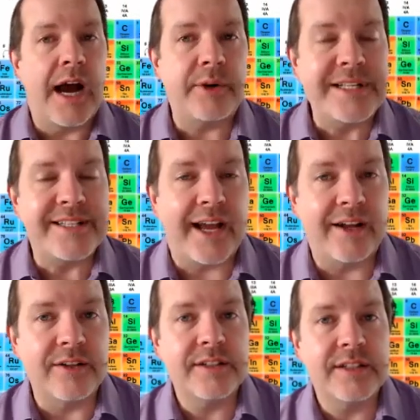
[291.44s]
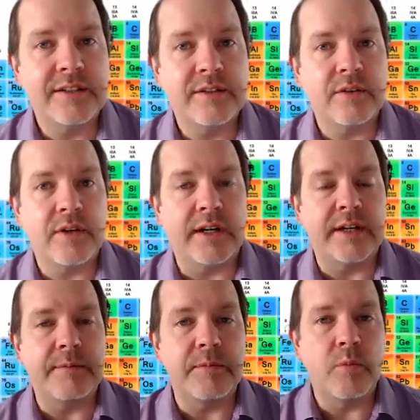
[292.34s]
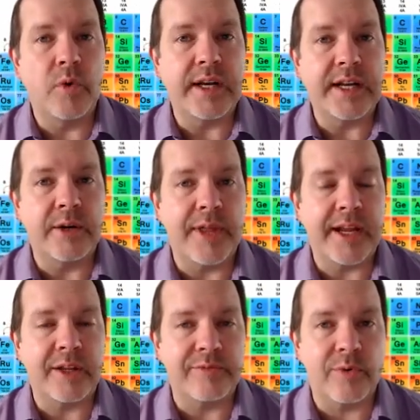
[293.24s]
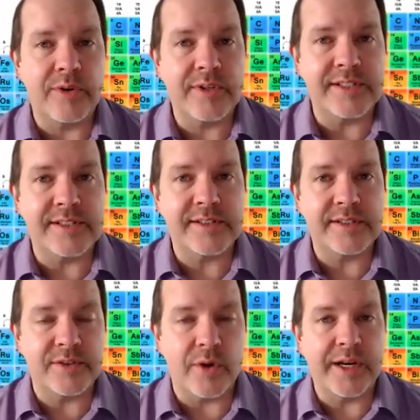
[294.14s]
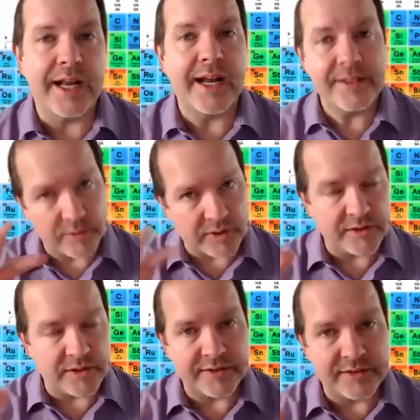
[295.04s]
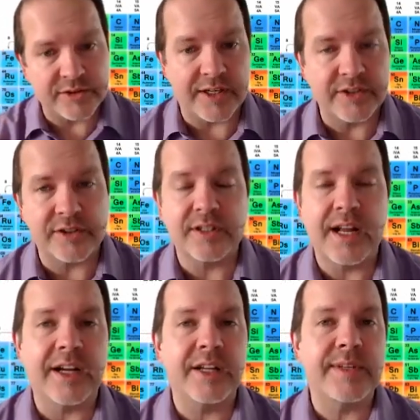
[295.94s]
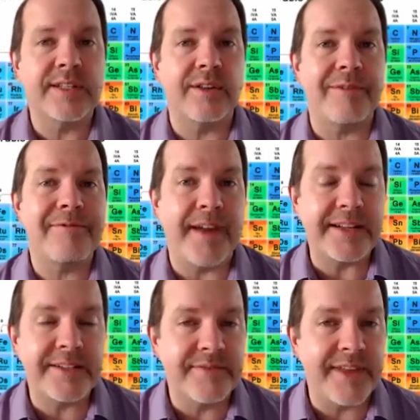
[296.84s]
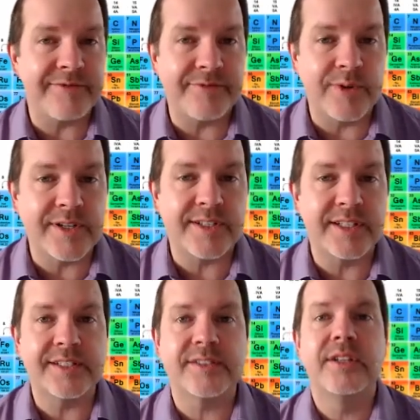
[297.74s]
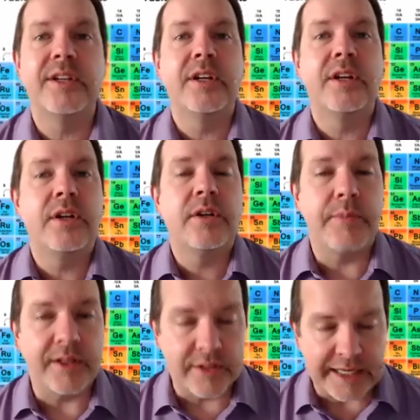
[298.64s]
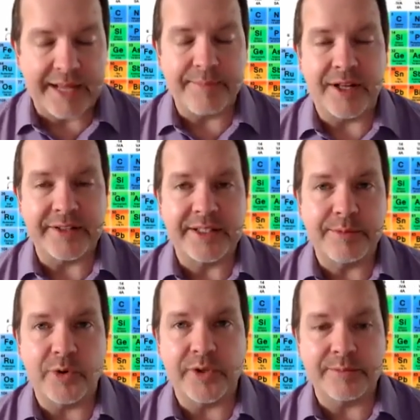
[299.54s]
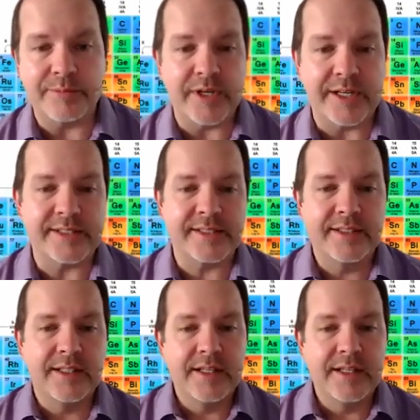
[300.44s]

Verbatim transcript: How do we tell uh, what intermolecular force is, is going on. We're going to look at the structure. How can we tell effective that force is? By looking at melting and boiling points.